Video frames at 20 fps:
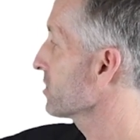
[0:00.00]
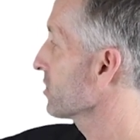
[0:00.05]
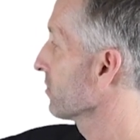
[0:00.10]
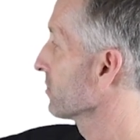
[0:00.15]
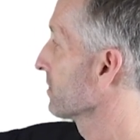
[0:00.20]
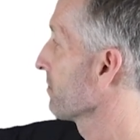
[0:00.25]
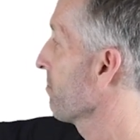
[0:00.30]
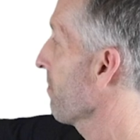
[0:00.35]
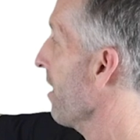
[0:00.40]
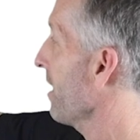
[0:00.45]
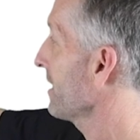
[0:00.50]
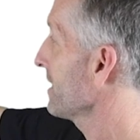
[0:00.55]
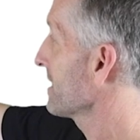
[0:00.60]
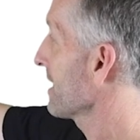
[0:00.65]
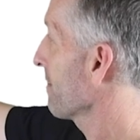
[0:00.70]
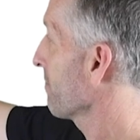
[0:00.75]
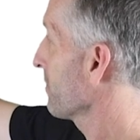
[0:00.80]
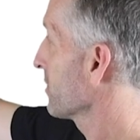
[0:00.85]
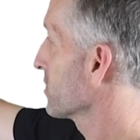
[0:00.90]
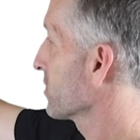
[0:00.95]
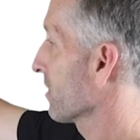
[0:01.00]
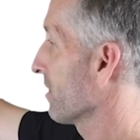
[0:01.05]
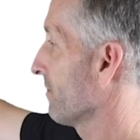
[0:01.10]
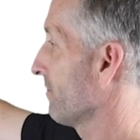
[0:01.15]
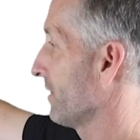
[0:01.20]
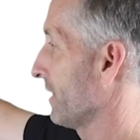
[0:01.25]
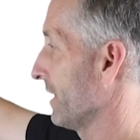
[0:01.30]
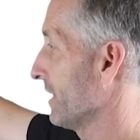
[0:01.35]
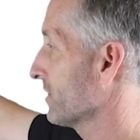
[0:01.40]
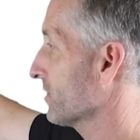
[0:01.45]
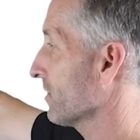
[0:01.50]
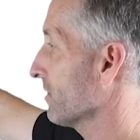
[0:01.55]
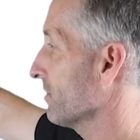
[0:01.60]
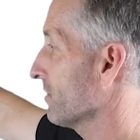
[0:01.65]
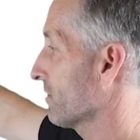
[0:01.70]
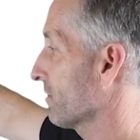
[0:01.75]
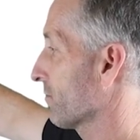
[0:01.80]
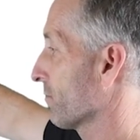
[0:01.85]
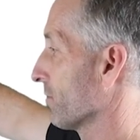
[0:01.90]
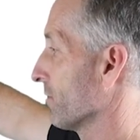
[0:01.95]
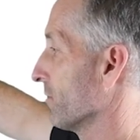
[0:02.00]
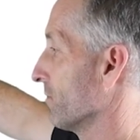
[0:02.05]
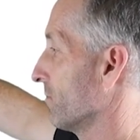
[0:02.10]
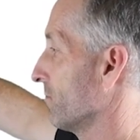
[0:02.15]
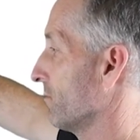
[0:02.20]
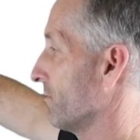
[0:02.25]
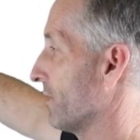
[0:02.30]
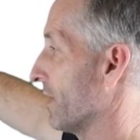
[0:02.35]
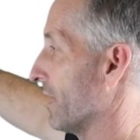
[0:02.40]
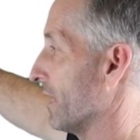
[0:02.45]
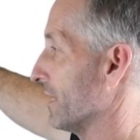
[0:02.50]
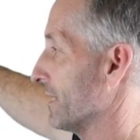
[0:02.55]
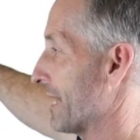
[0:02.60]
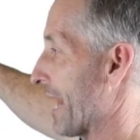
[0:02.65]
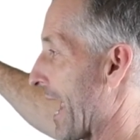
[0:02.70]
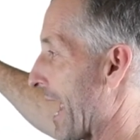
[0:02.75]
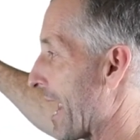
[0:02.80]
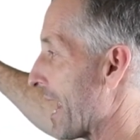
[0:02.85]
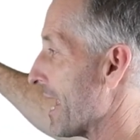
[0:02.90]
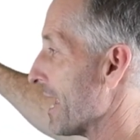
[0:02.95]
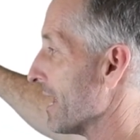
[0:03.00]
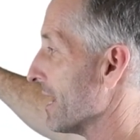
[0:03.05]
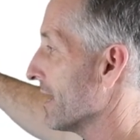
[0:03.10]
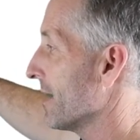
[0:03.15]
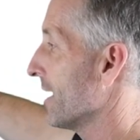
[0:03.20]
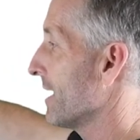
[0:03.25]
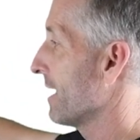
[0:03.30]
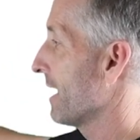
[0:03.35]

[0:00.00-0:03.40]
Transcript: shows the body temperature of a lizard through the day,